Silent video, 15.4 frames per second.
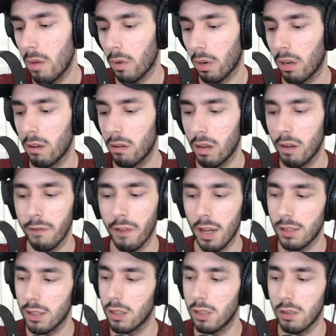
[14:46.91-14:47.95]
We're going to
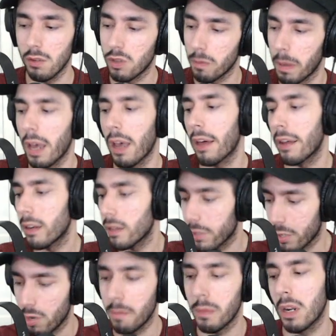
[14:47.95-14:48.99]
invest into Japan and
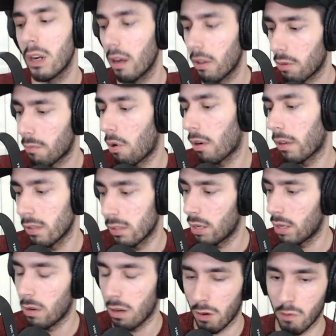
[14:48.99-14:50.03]
Germany and other markets
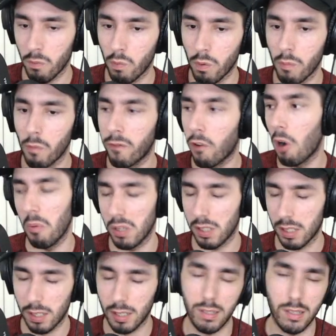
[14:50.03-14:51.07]
that we're far more
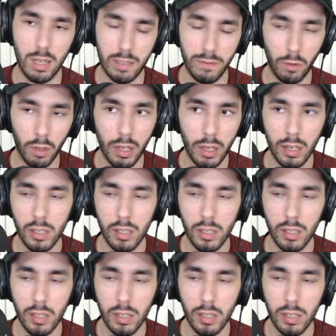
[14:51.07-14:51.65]
successful in,